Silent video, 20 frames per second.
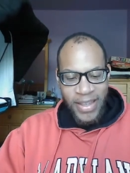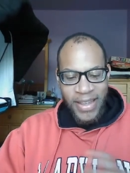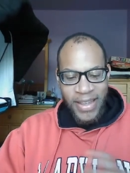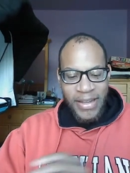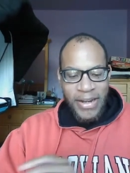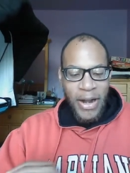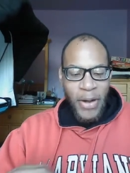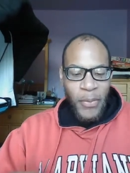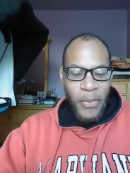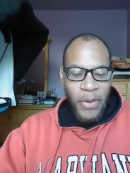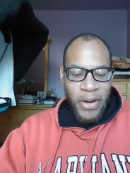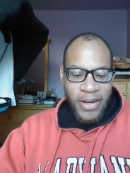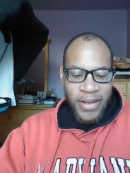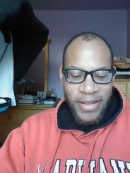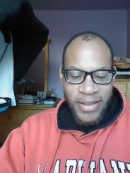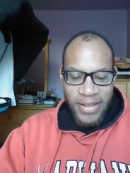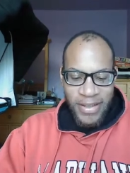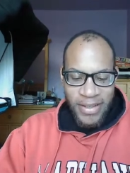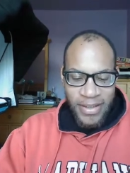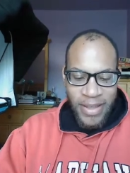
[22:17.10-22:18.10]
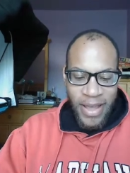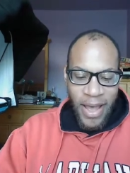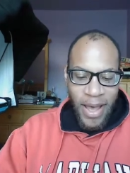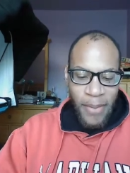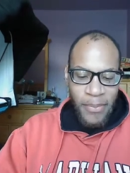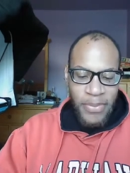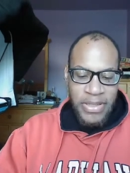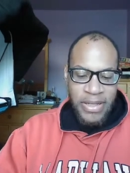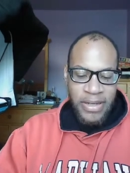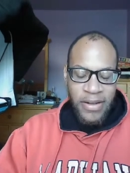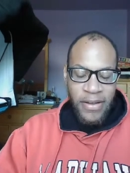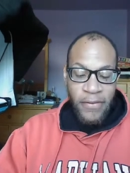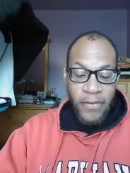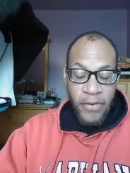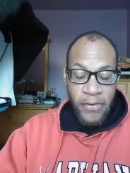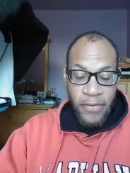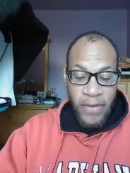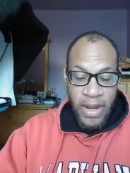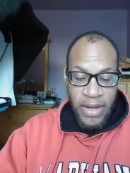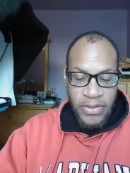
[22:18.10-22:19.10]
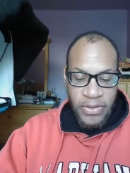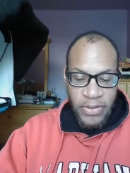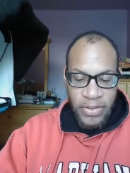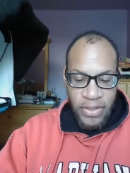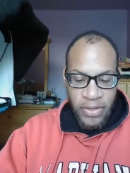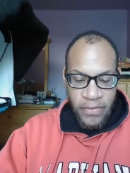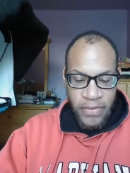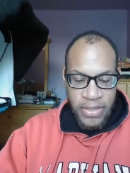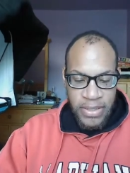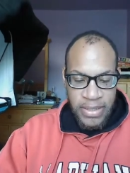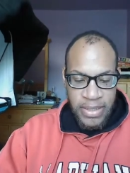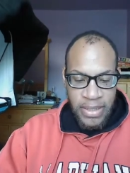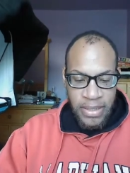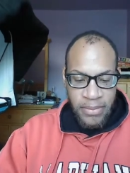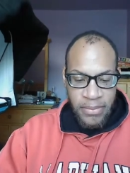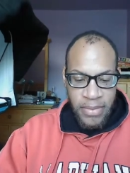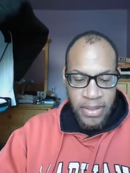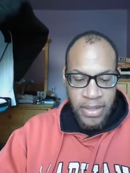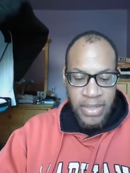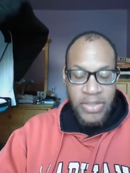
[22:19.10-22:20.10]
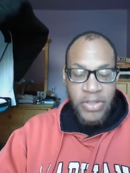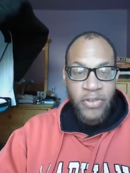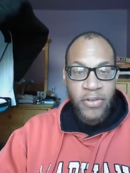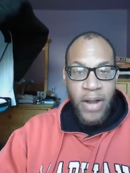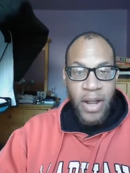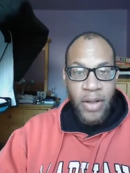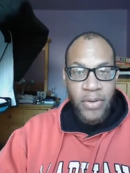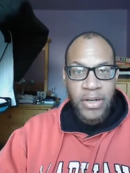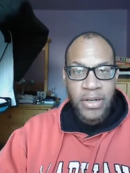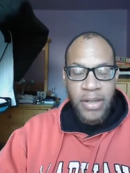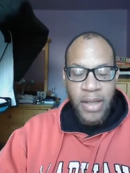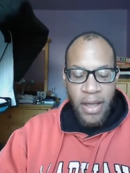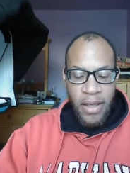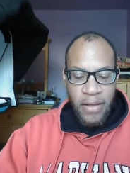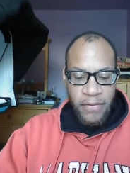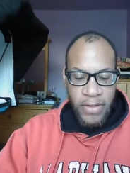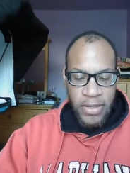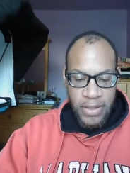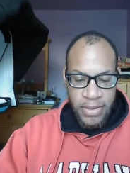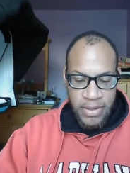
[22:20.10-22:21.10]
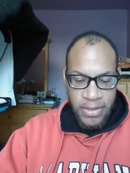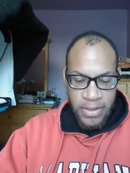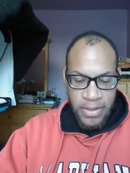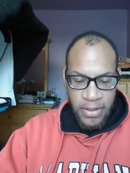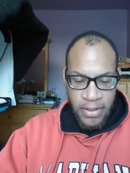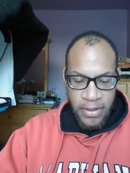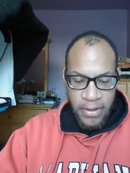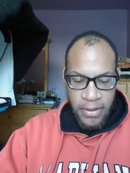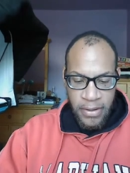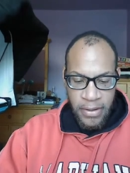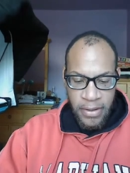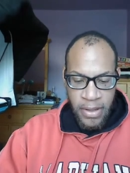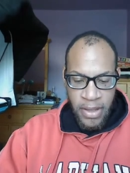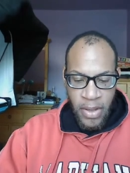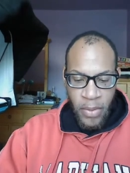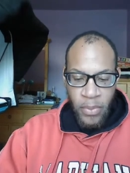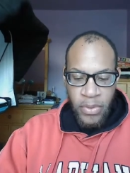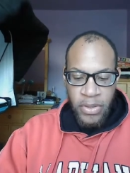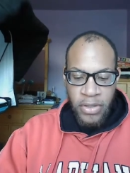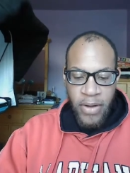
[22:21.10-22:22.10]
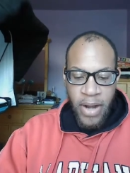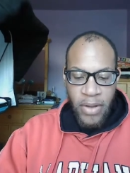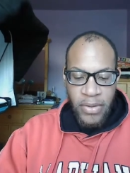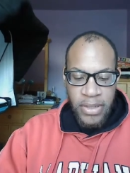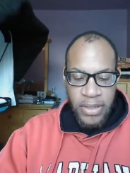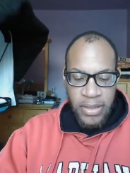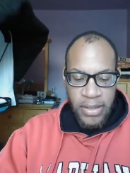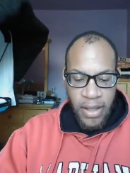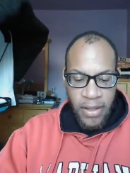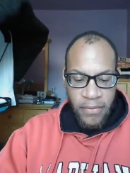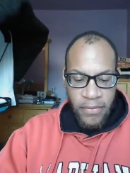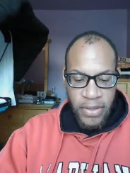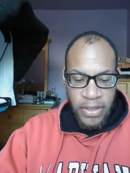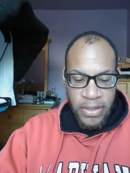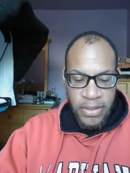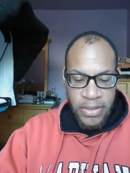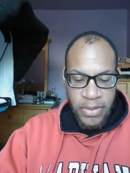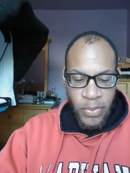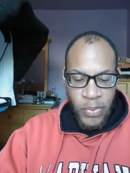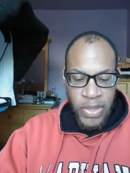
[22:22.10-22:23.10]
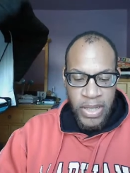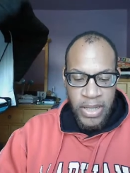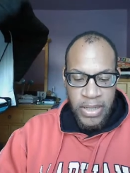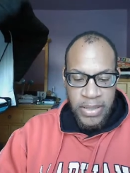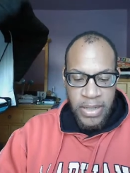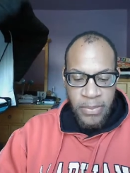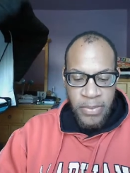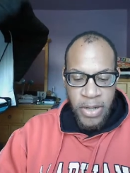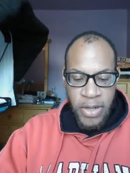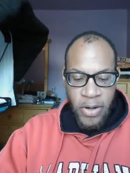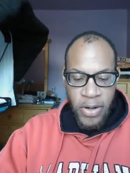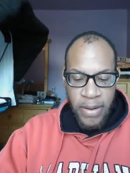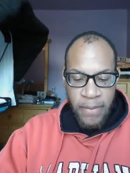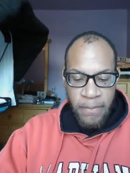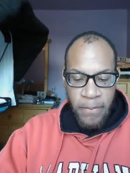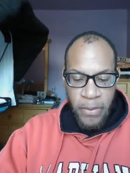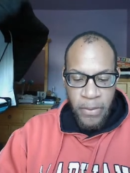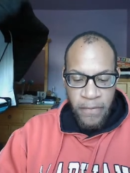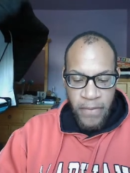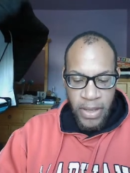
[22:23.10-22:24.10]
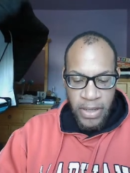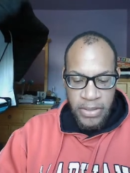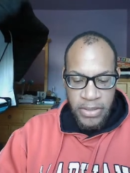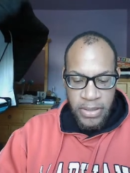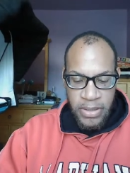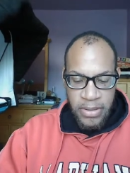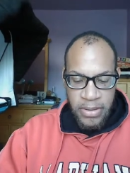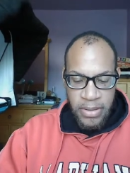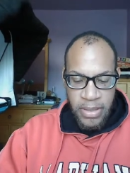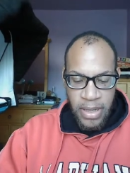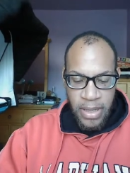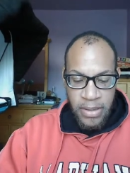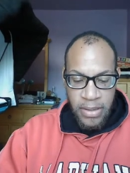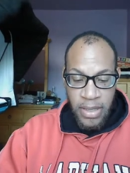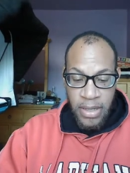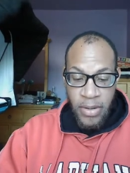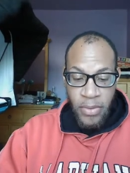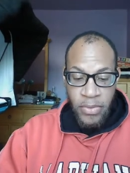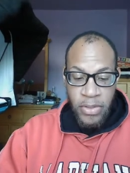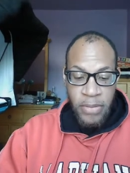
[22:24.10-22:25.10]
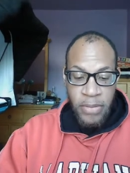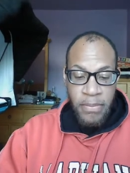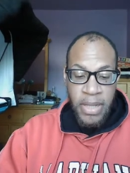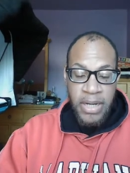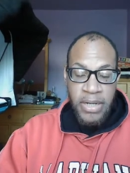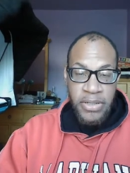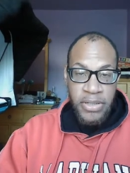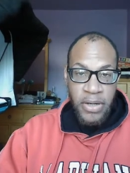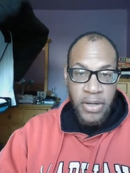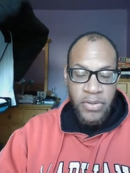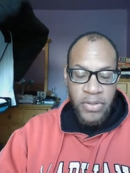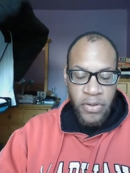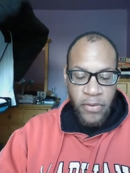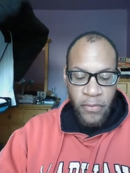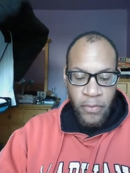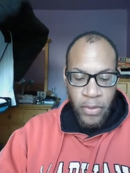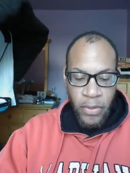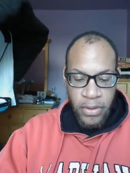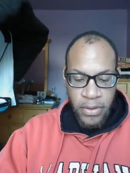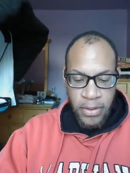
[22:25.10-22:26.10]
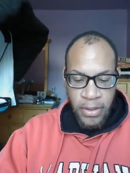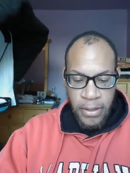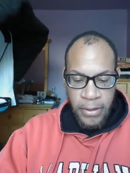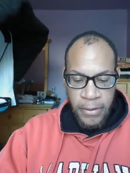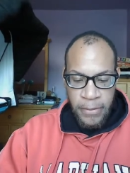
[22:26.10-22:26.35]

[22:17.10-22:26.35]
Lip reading: In our work, the opposite of a fragile self esteem is grounded confidence. With grounded confidence, we accept our imperfections and they don't diminish our self worth.